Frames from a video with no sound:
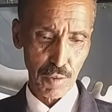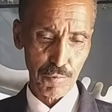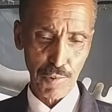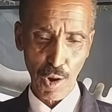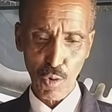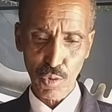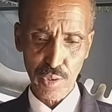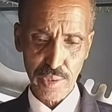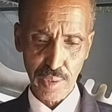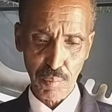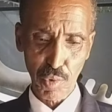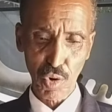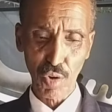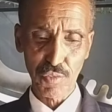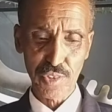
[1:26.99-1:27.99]
found in the
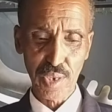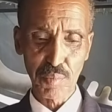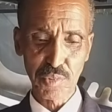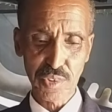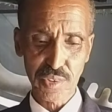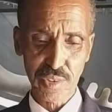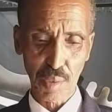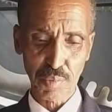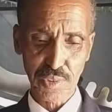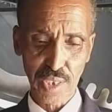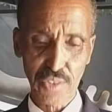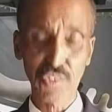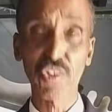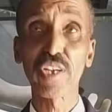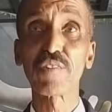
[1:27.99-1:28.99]
book of James, chapter
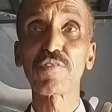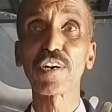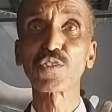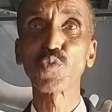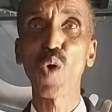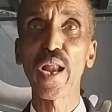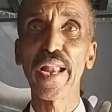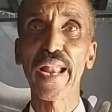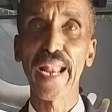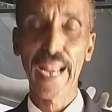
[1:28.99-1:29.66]
3, verse 1.